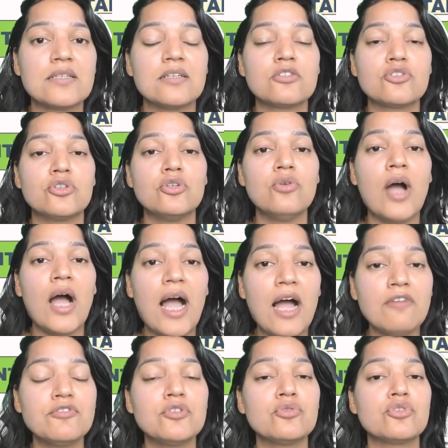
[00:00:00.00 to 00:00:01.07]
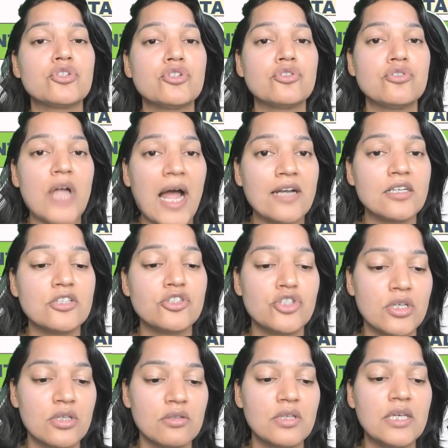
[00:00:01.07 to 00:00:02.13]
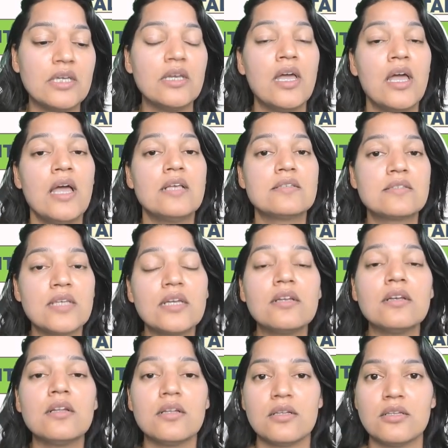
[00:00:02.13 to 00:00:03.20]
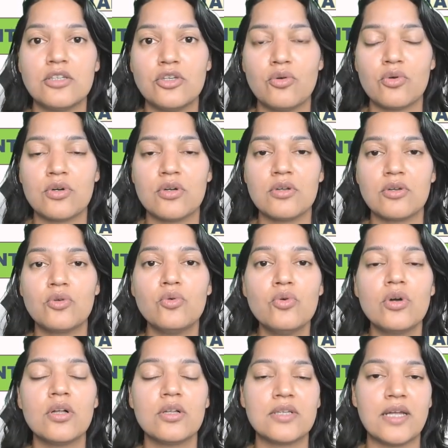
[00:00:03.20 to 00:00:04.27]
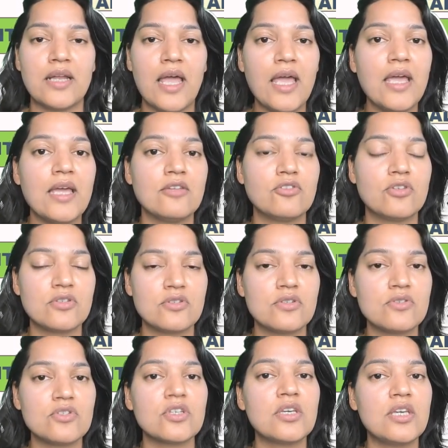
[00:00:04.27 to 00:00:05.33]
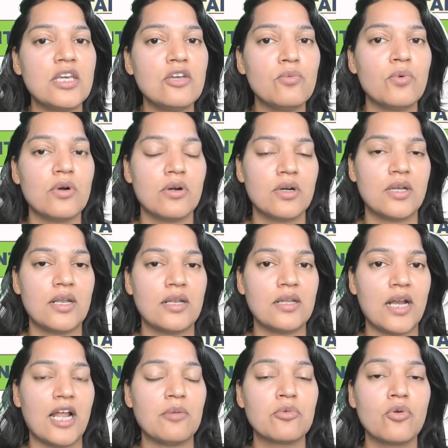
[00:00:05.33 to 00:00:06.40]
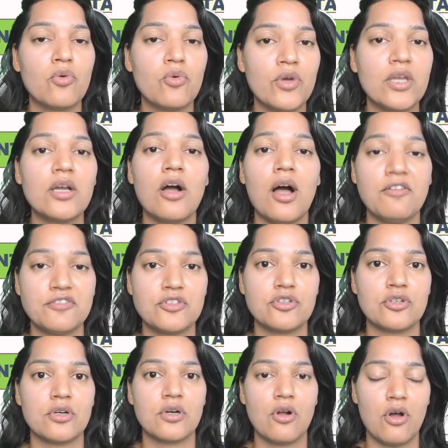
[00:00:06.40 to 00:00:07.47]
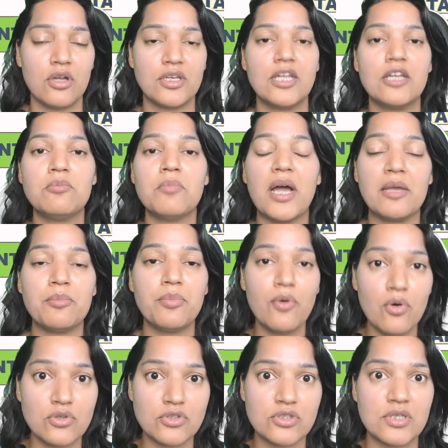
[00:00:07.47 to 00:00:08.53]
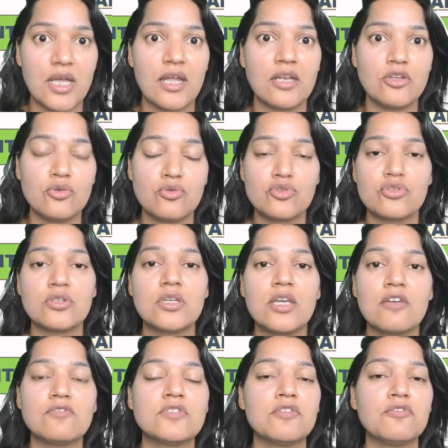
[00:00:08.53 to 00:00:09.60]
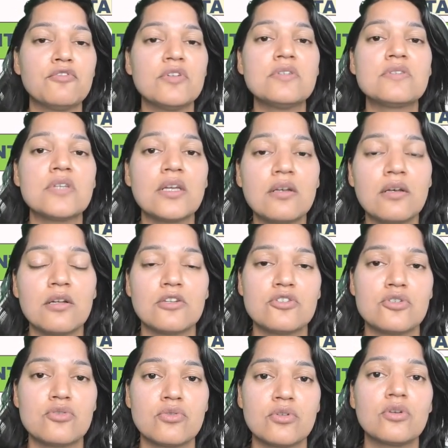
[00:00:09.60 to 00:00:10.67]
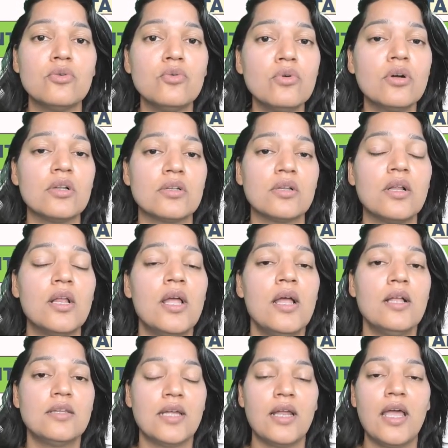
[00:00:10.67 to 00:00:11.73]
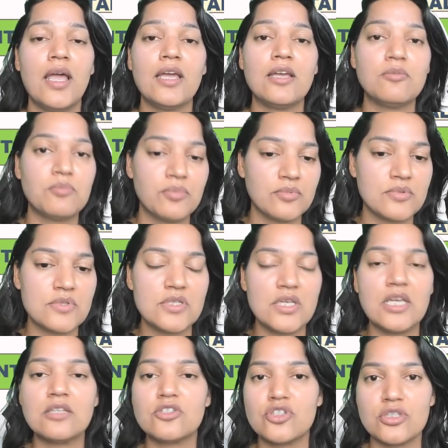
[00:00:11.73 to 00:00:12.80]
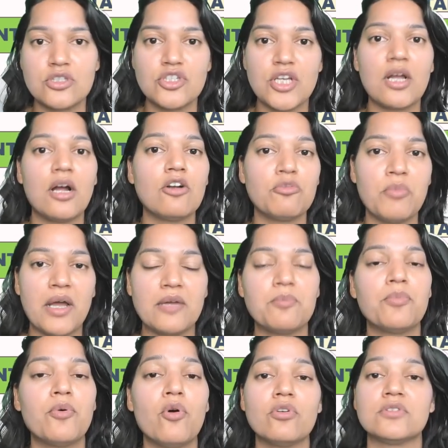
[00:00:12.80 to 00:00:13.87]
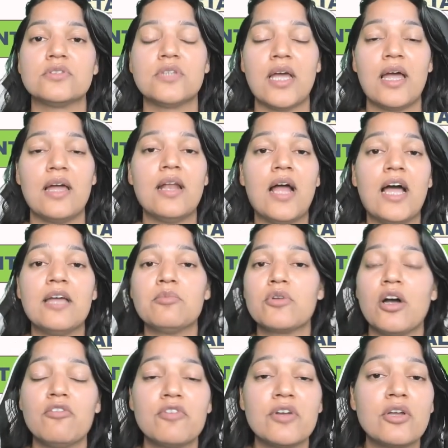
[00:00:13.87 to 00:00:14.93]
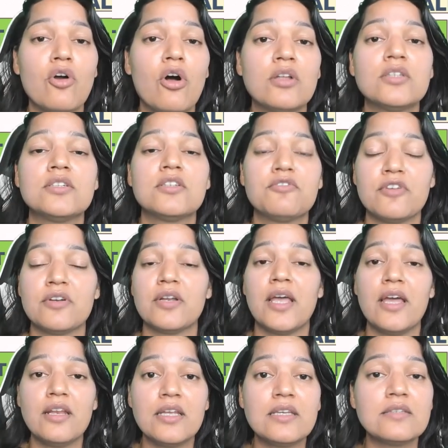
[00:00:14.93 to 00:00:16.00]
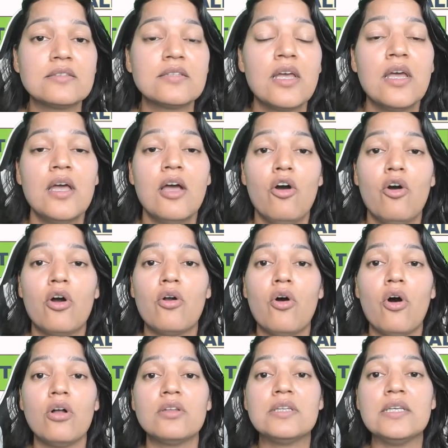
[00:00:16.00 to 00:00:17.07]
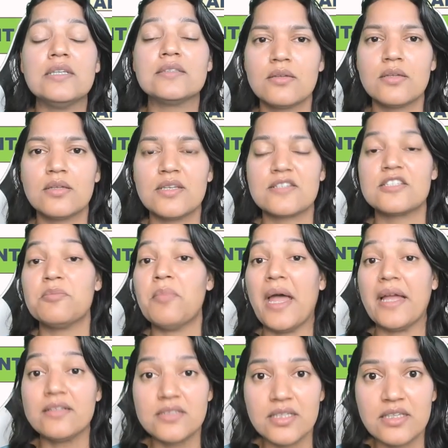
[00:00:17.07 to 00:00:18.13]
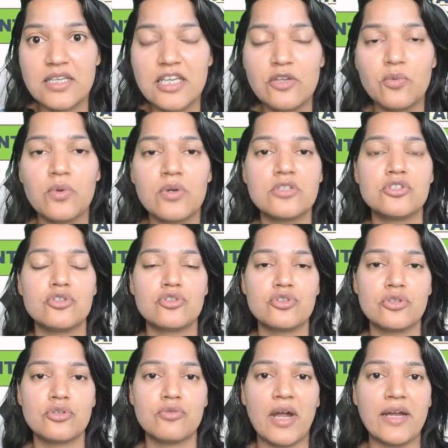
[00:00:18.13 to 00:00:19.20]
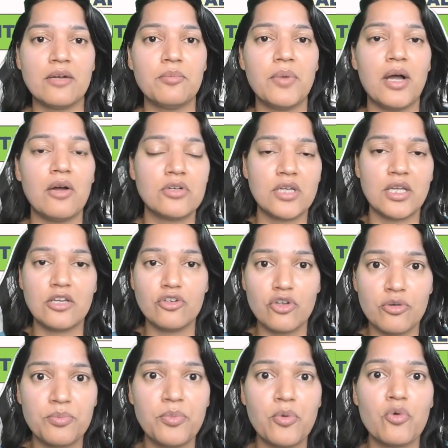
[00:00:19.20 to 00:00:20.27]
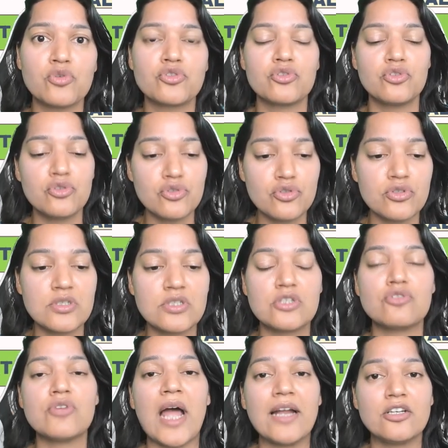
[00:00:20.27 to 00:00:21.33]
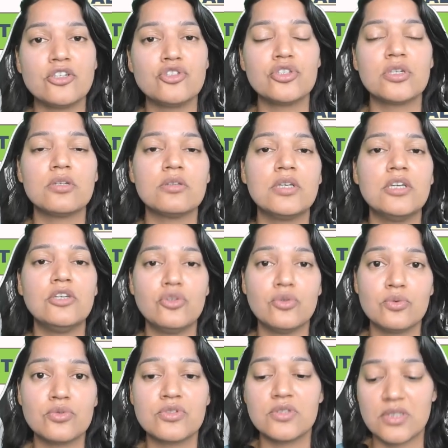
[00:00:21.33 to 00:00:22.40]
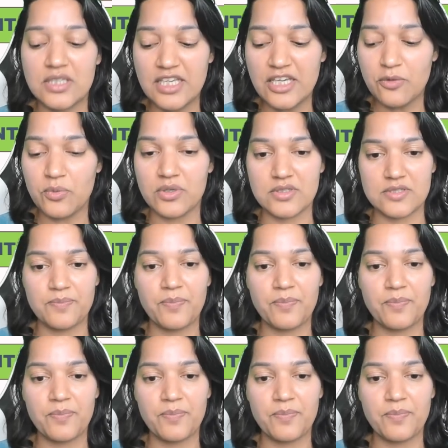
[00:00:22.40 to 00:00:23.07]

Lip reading: So you have to strategically signal your Google that, hey, this is the keyword that I'm going after in my post. And you should give different signals to the Google that, hey, see, check out my post, and I am covering all the different headings or all the semantic keywords you should write about in your post. So you should strategically use the keywords.